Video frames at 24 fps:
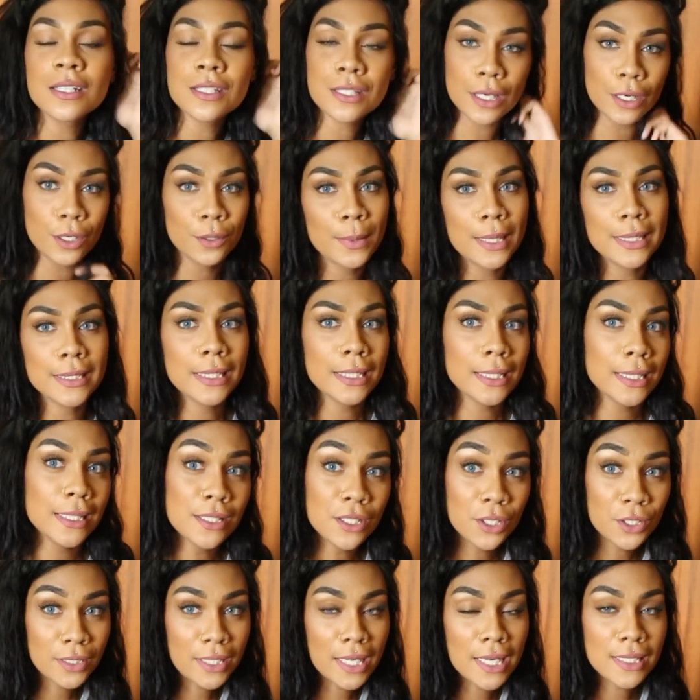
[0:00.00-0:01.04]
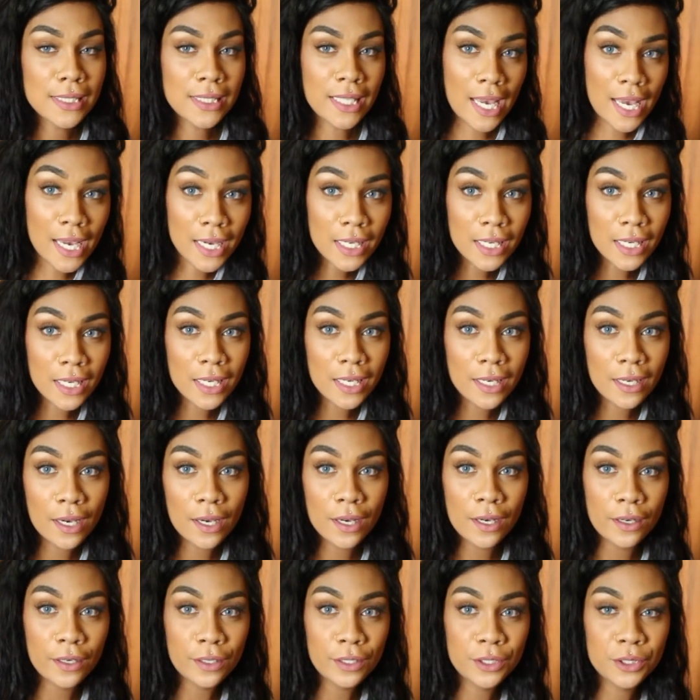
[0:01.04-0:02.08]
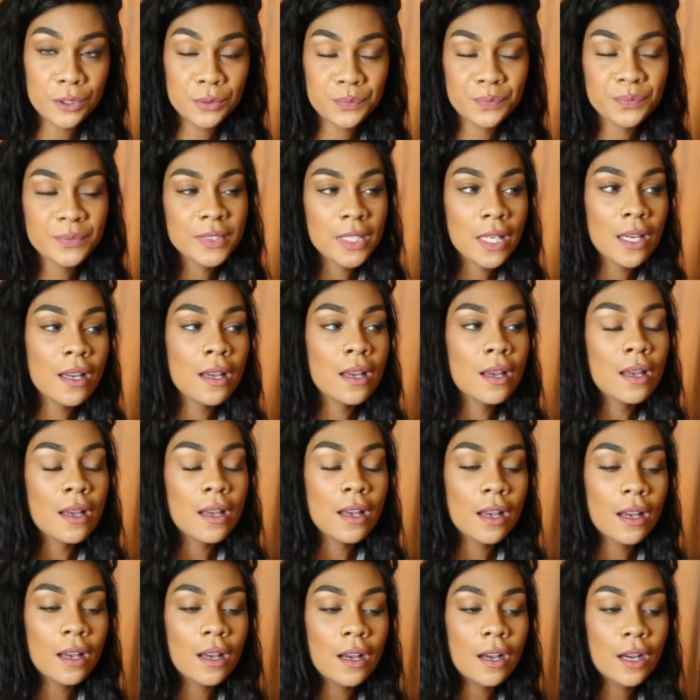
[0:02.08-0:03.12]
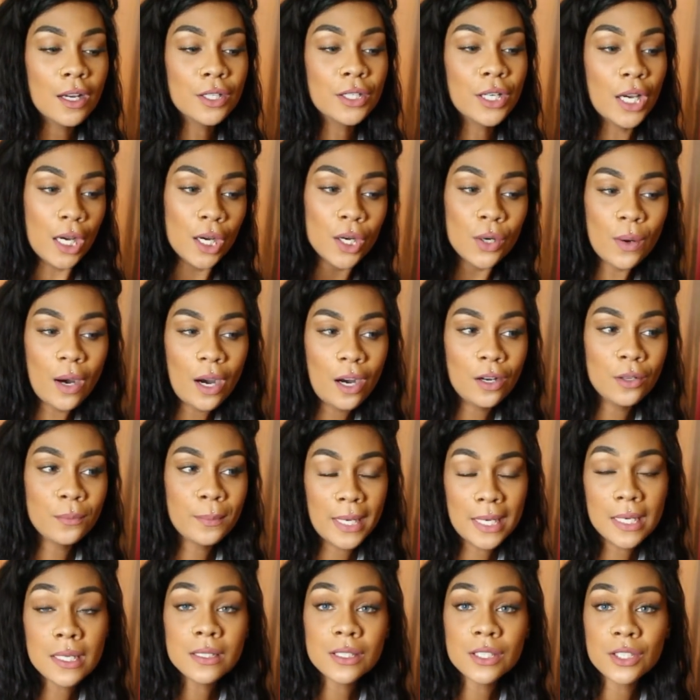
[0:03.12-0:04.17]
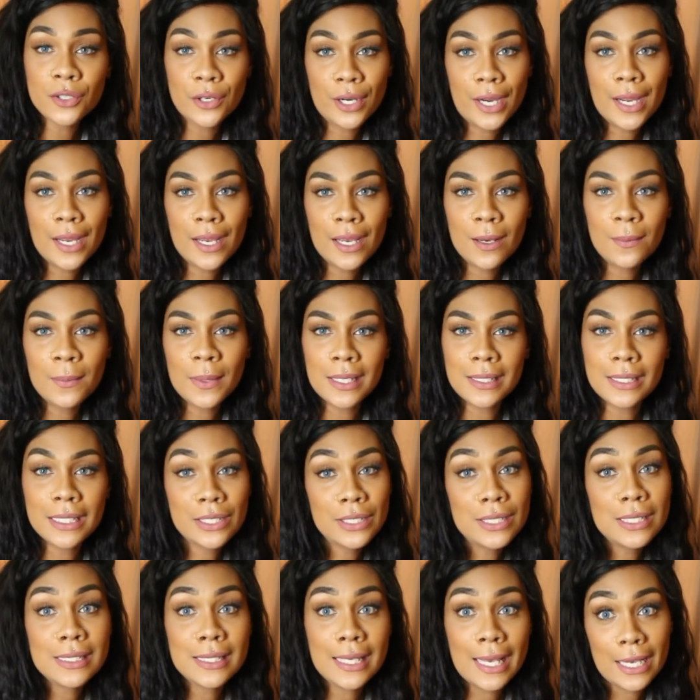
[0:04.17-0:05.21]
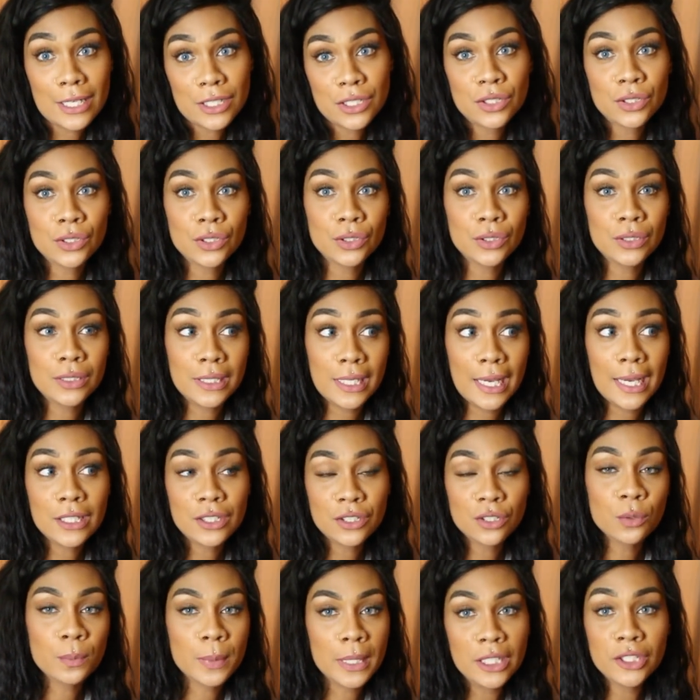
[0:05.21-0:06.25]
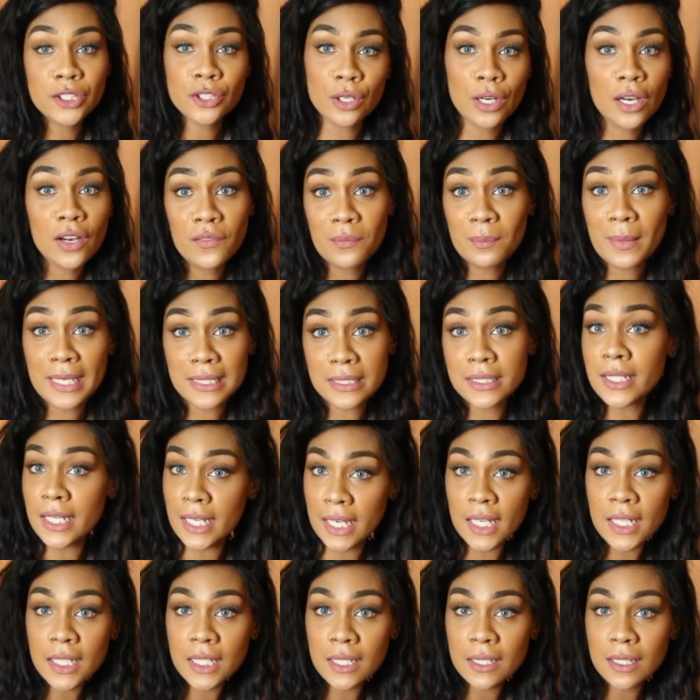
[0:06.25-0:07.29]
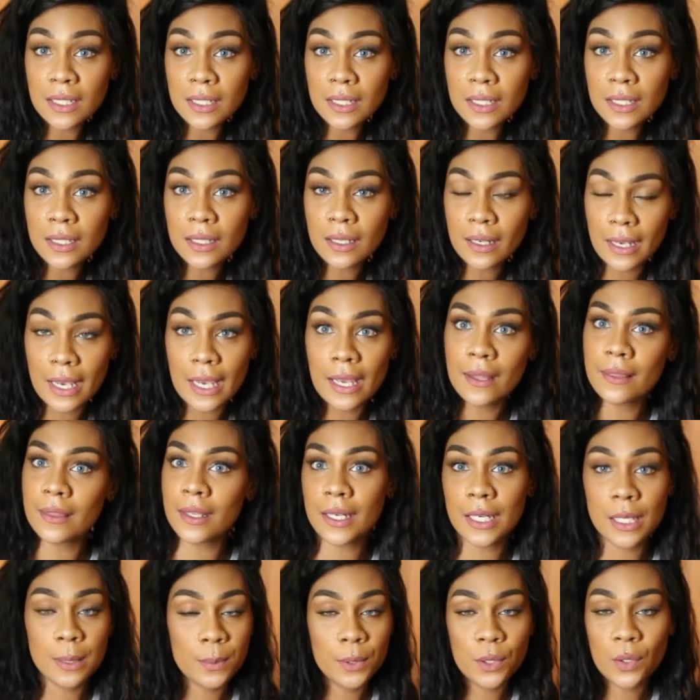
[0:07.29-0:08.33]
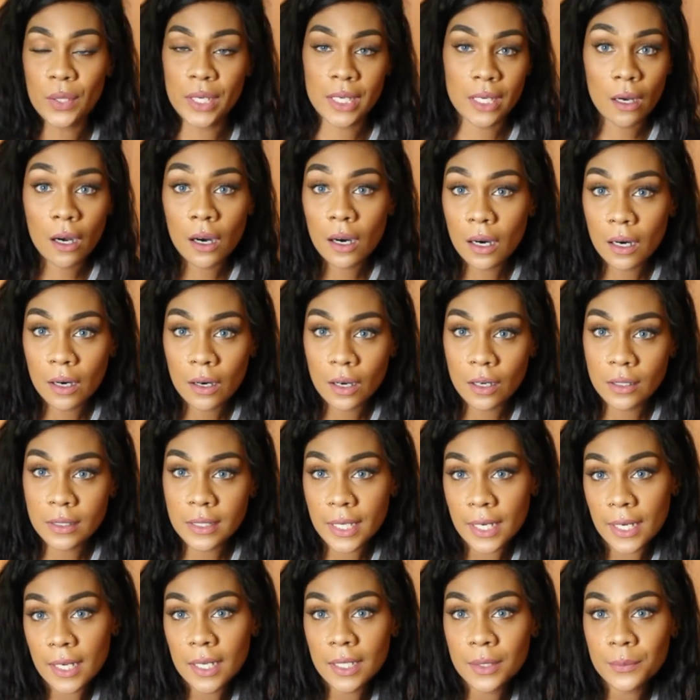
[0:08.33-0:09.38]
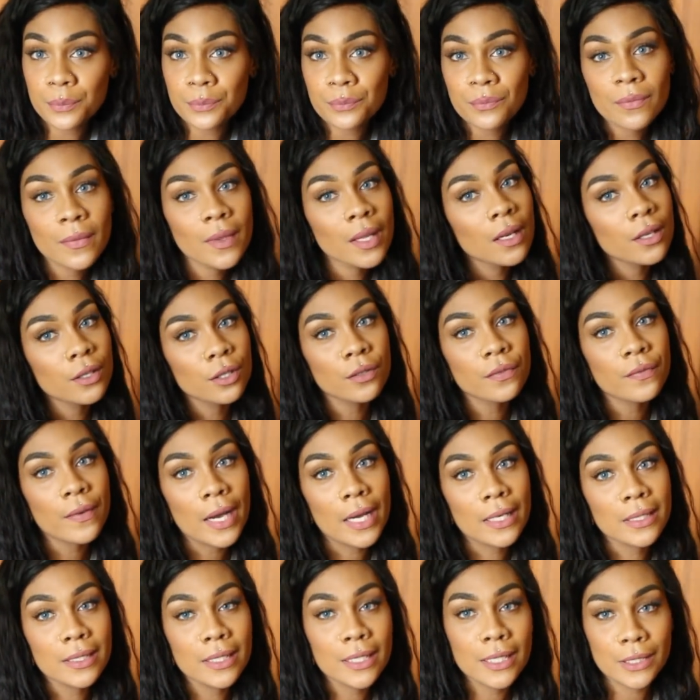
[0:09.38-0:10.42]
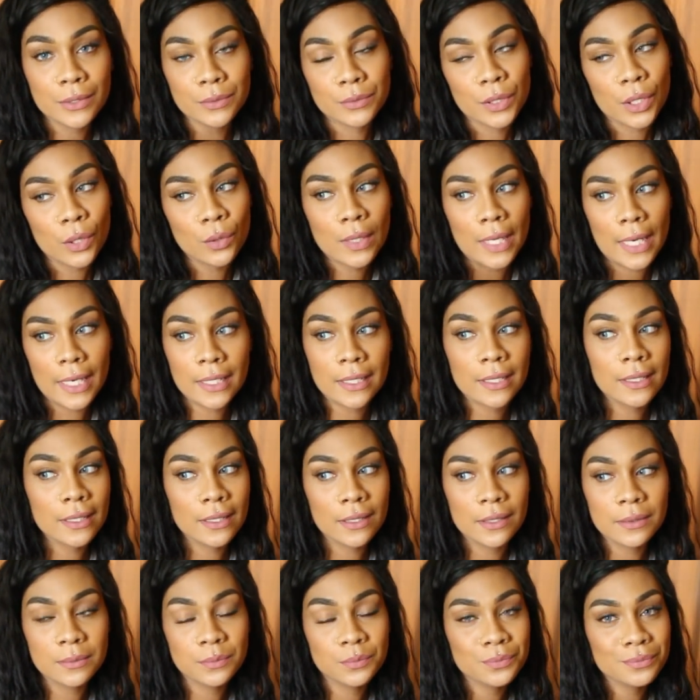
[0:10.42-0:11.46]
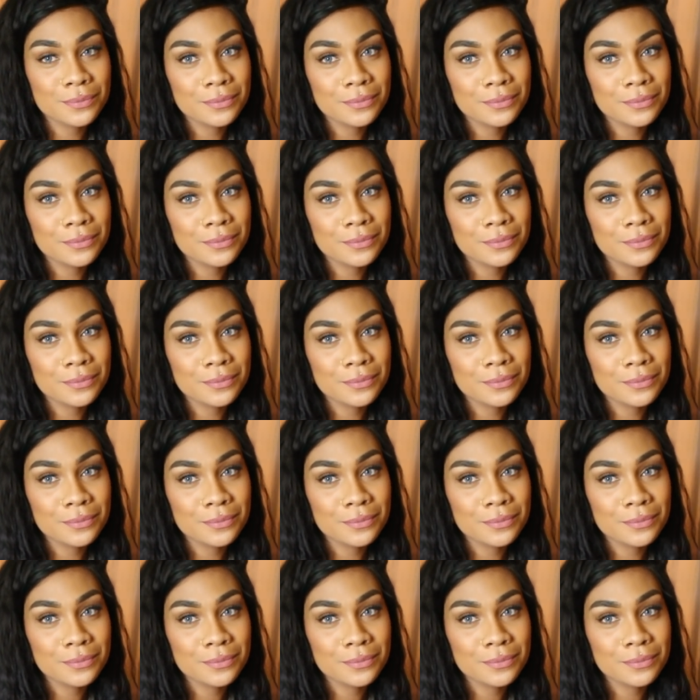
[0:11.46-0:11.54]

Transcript: So my titties aren't that saggy. Um, go on my Instagram and there is actual an actual picture of my tit and the nipple and all on there. You'll find it. Go like it.